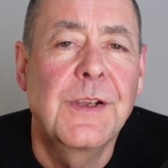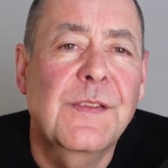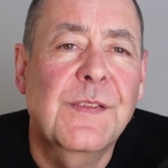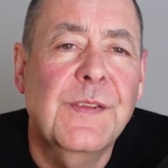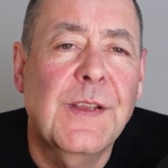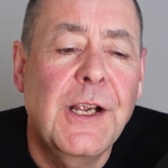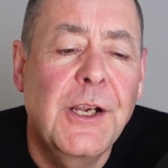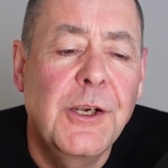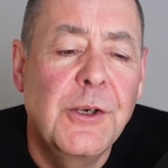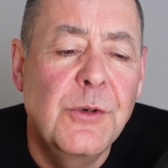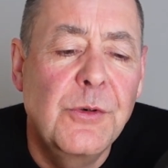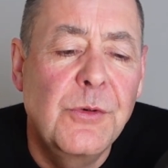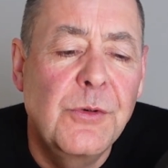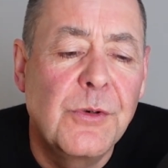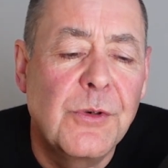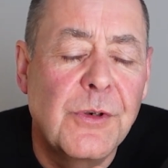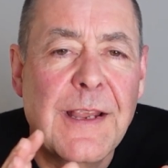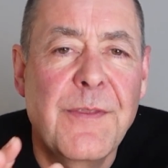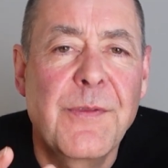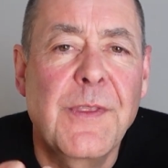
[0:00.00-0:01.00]
So
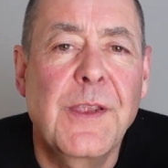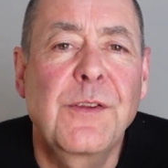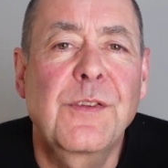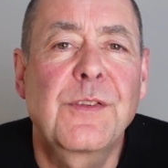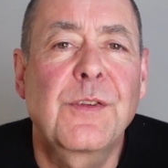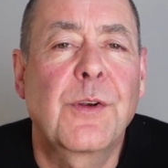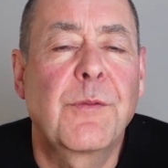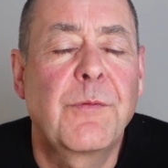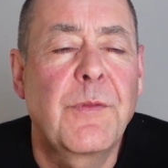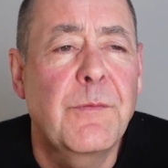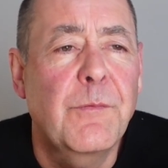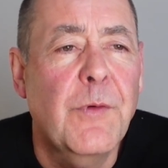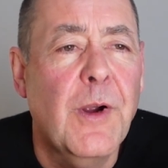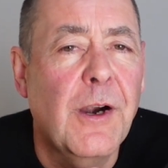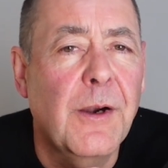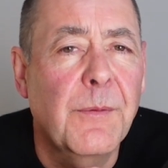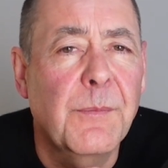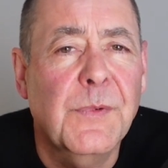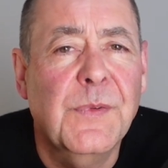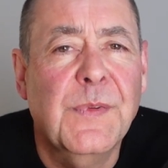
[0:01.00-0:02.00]
in those sort of
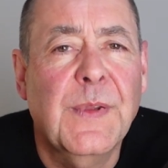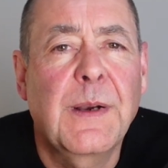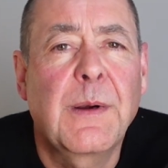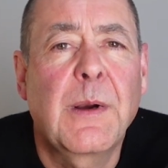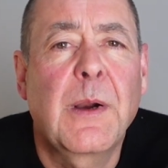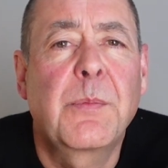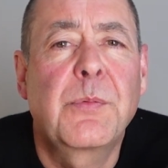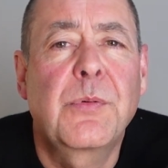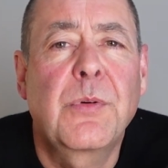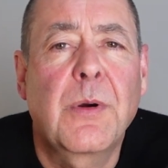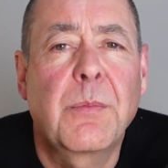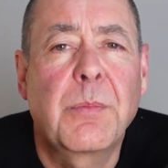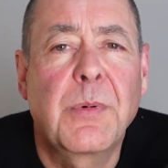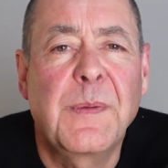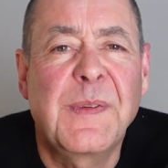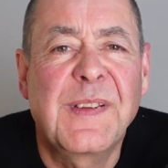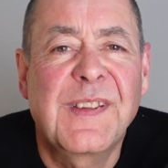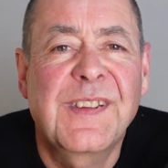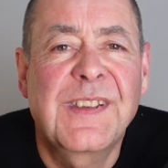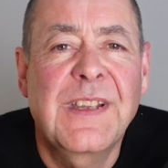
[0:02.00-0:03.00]
environments, there are
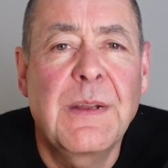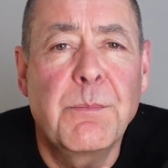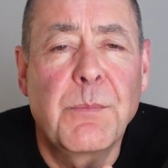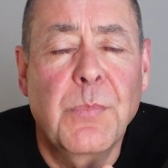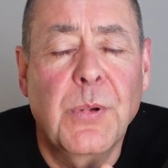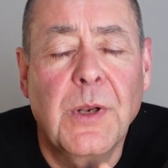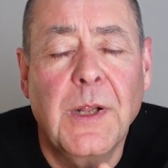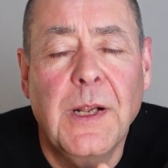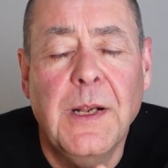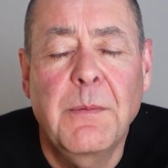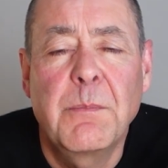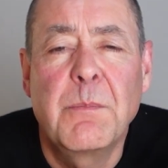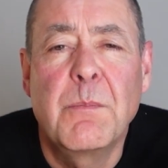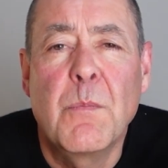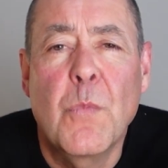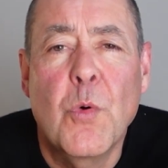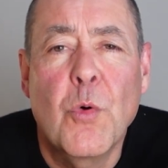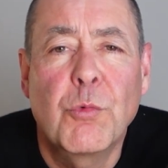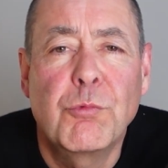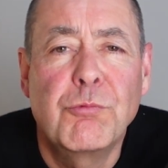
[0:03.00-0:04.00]
probably simpler,
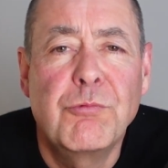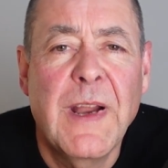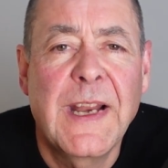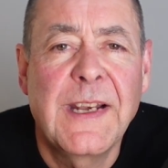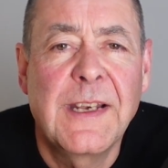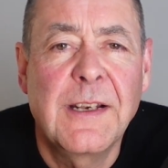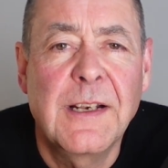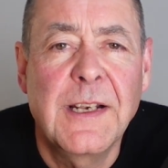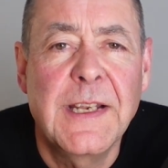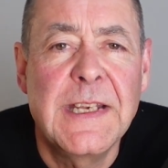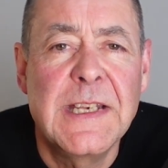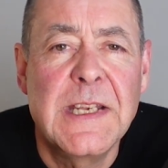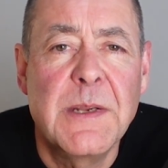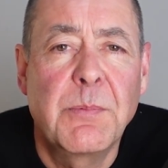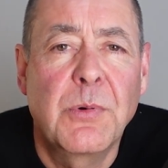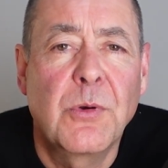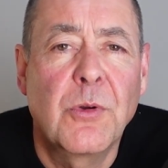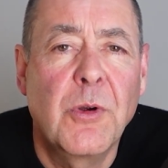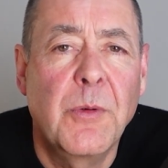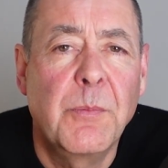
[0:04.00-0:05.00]
more readily
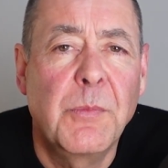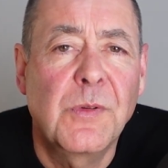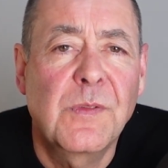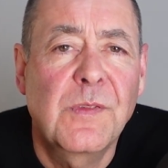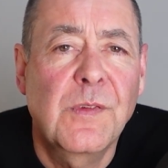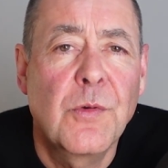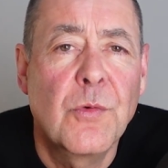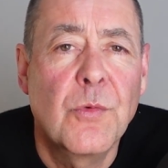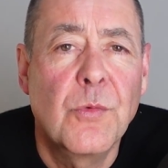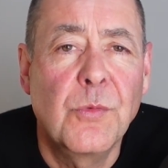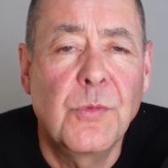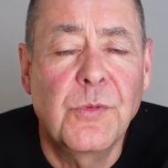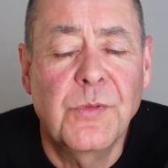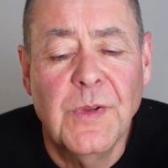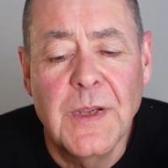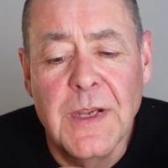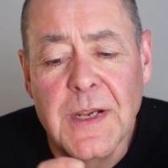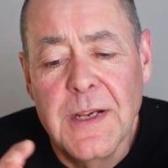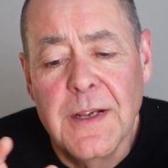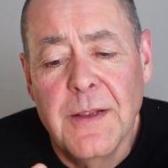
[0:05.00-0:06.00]
deployable tools
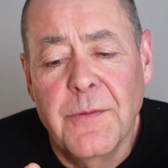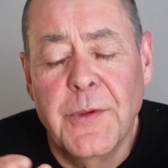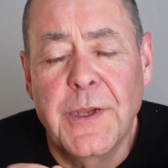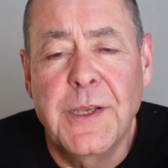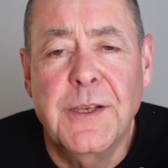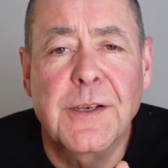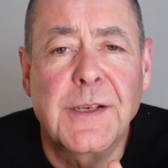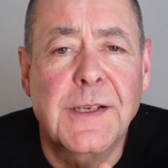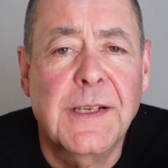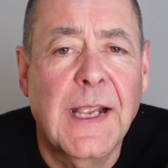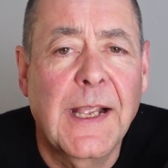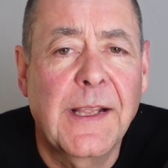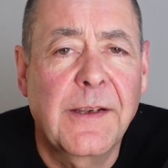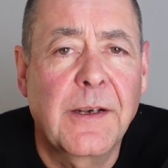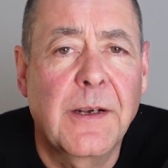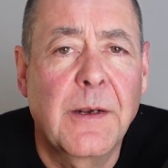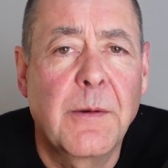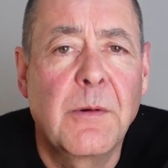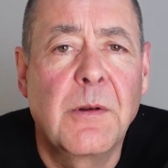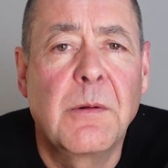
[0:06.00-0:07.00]
that you can get
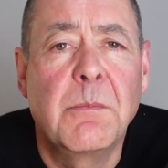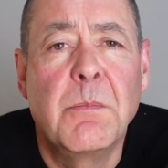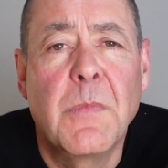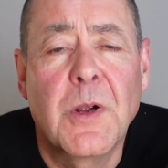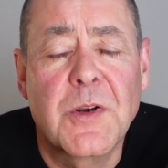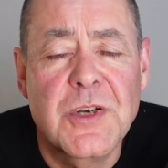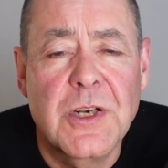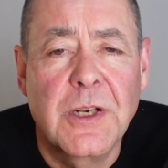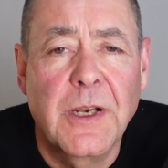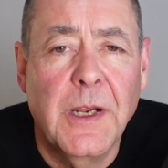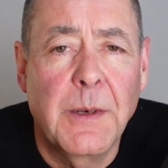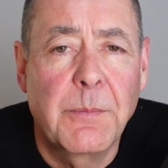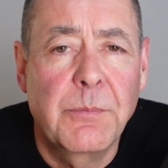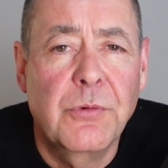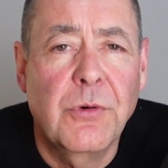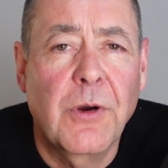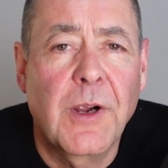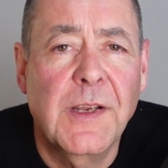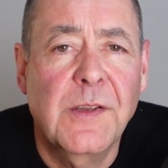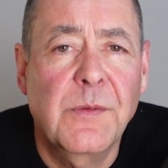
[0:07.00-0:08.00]
at a much lower
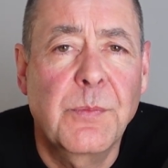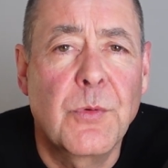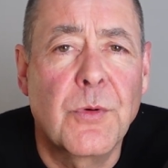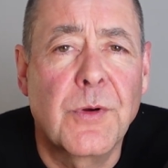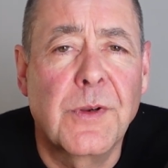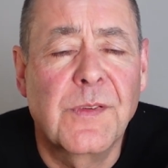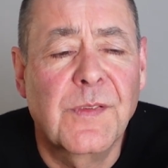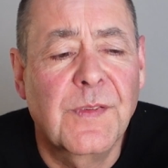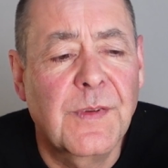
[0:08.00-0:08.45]
price point.